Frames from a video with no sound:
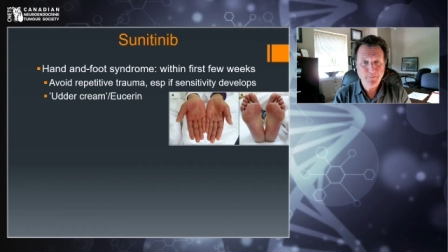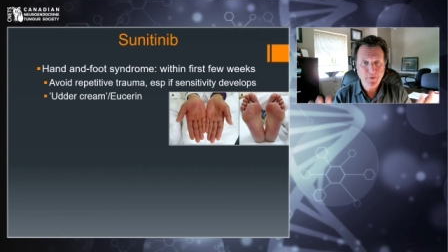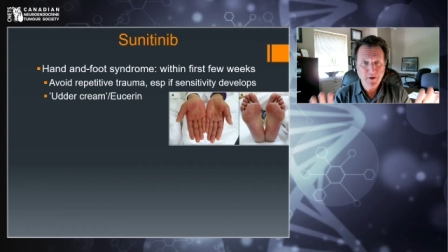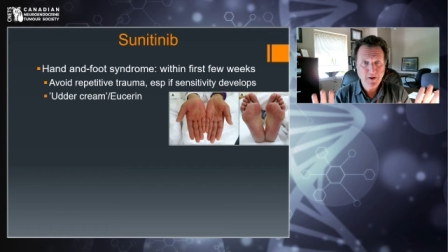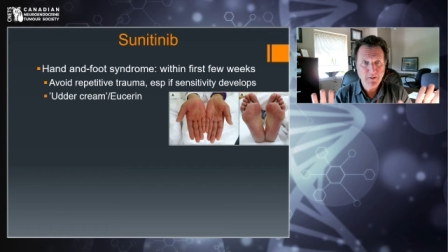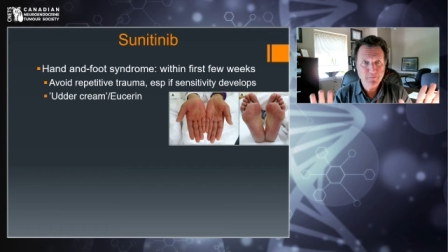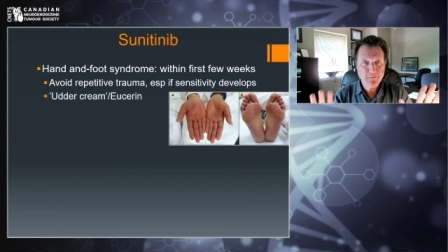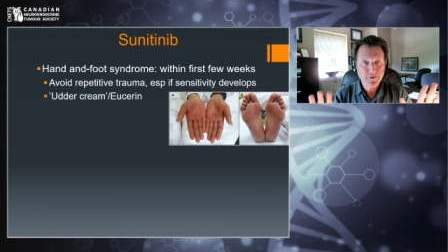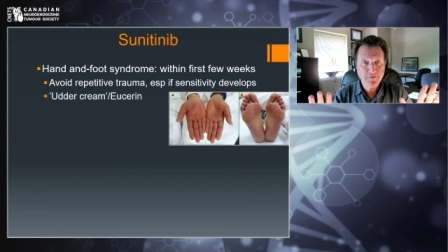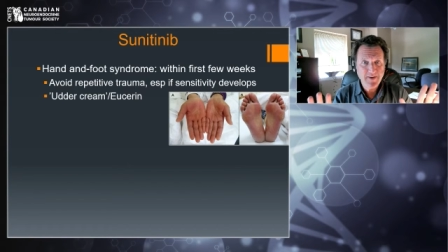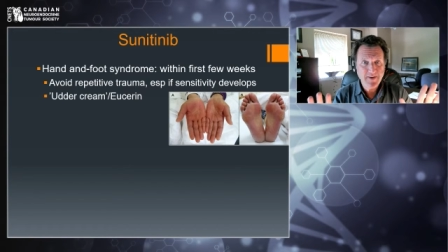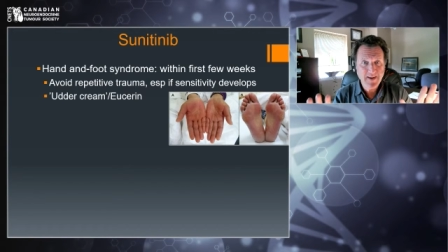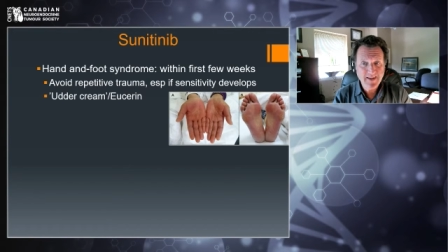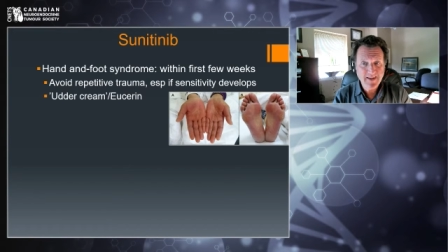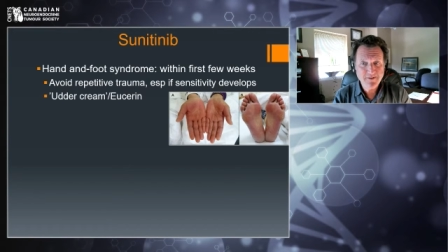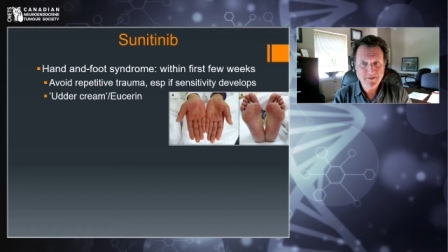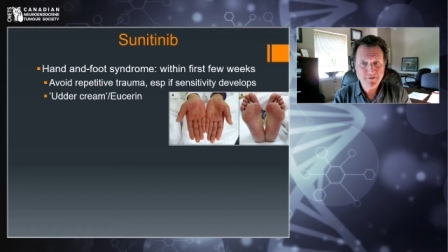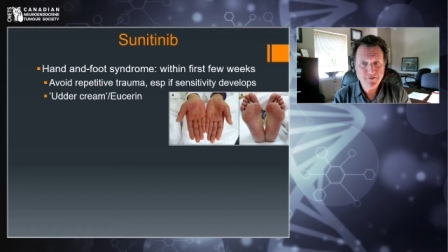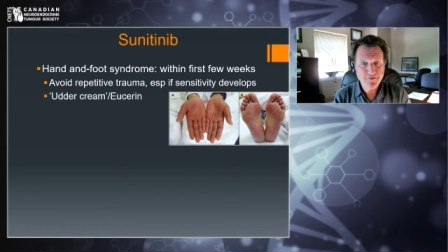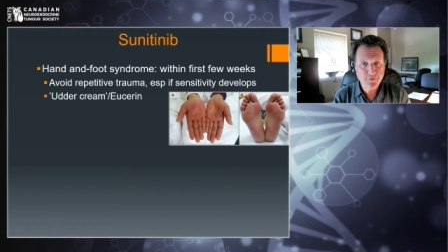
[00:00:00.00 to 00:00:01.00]
palms of
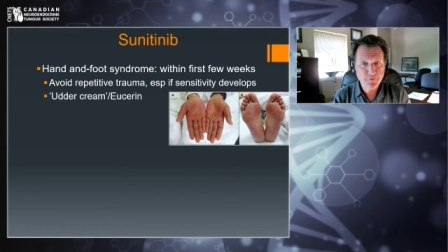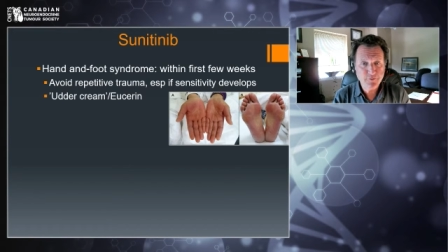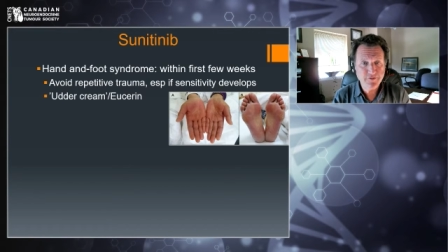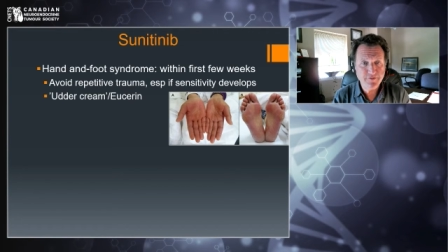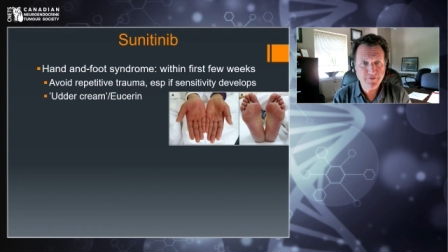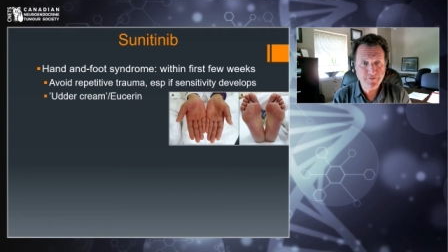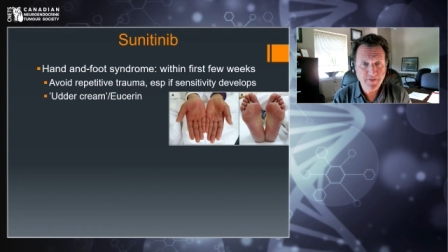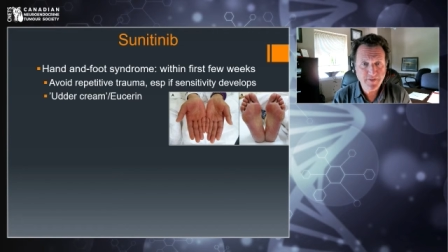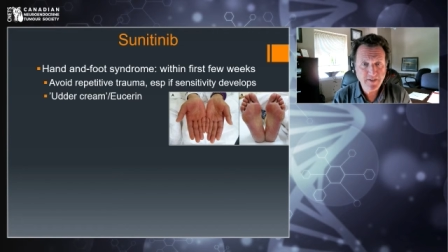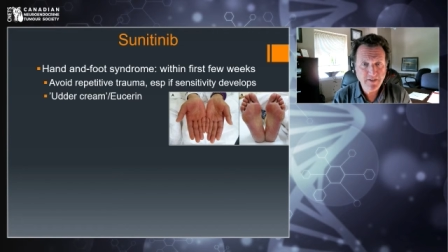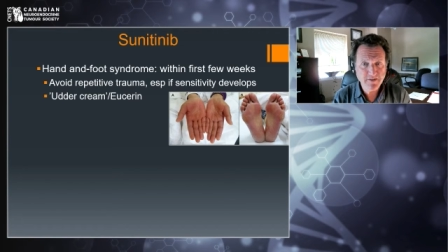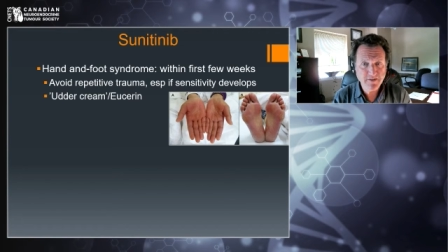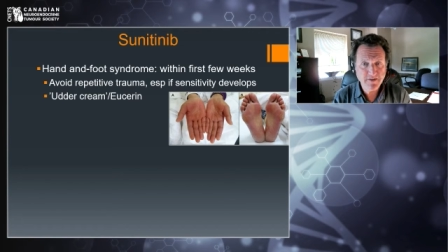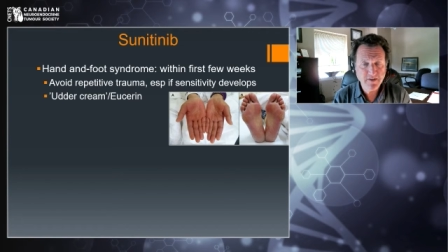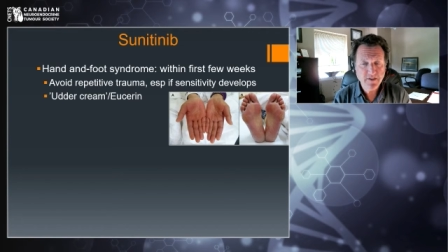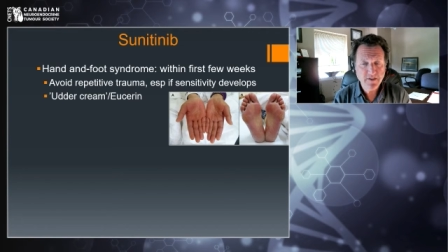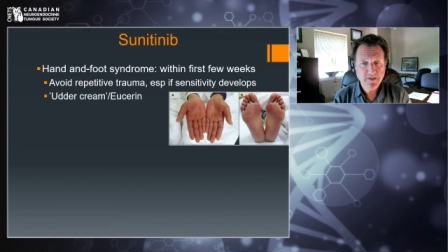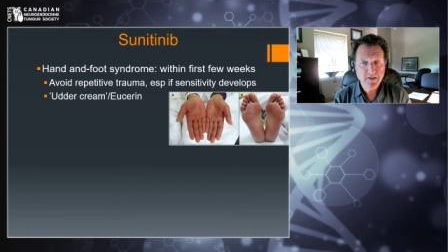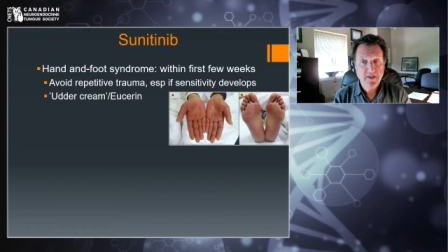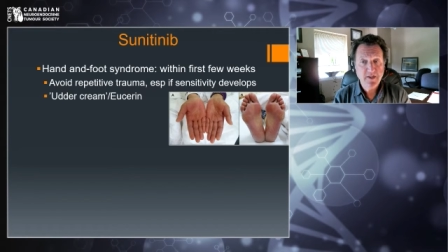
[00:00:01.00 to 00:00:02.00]
hands, soles of feet.
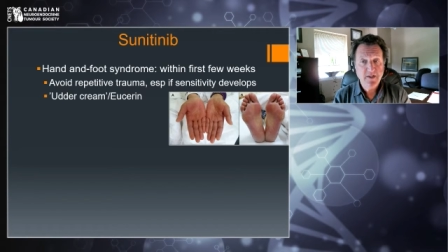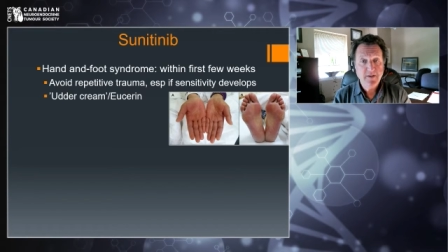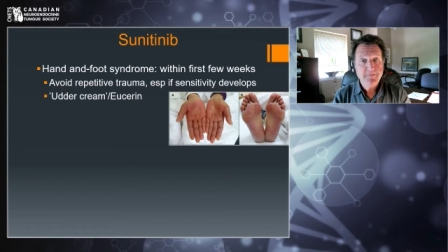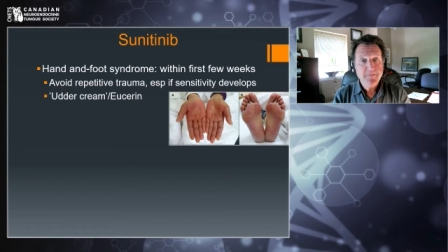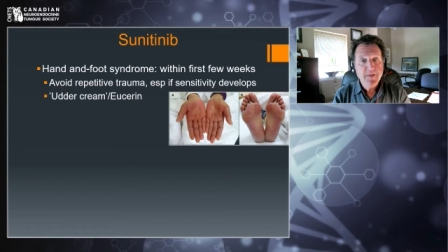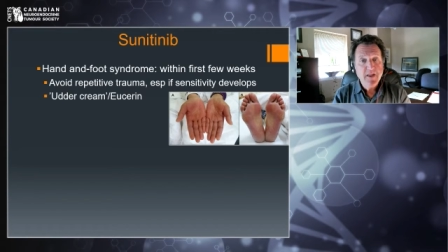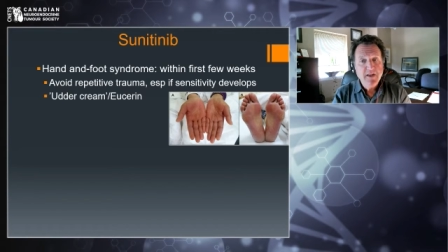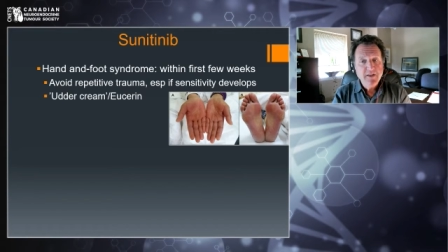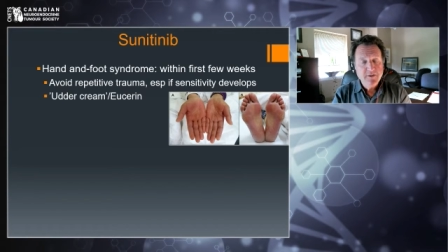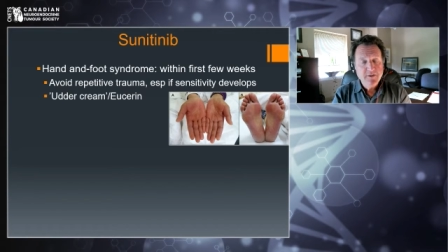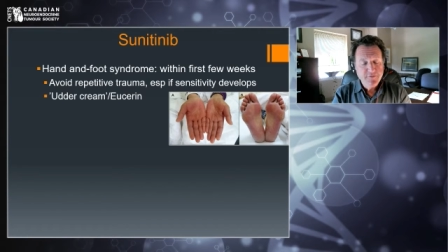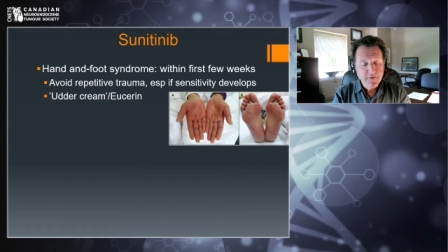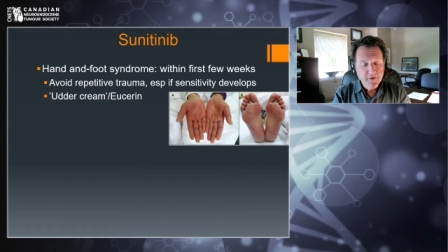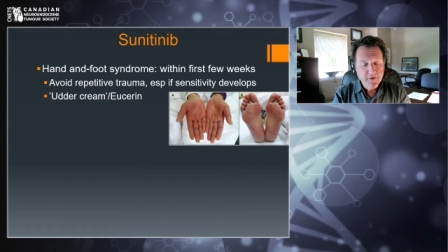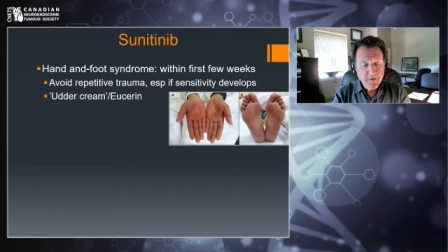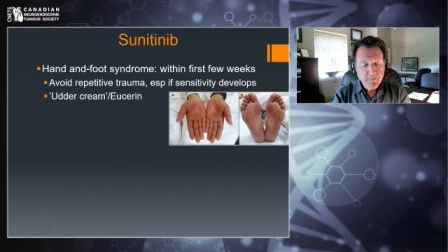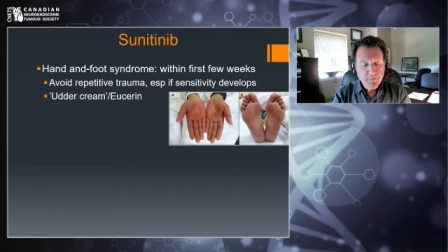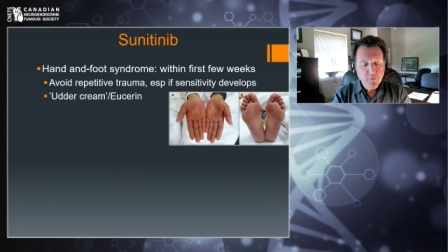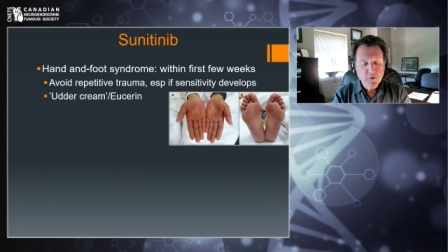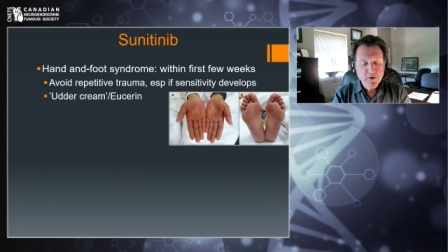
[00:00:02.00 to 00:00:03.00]
It's very
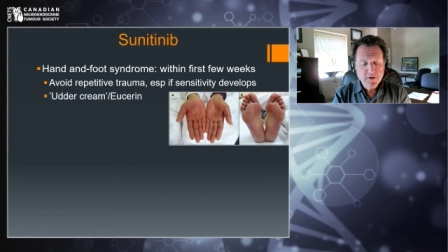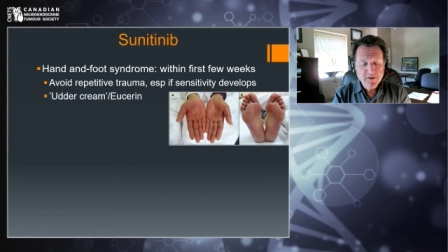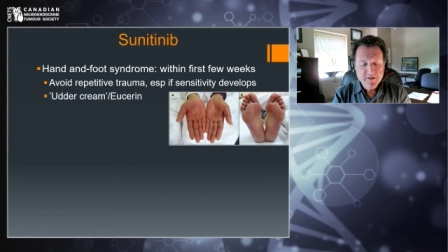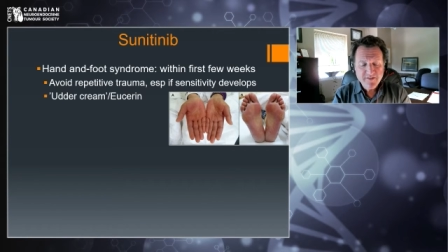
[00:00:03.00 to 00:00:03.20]
important.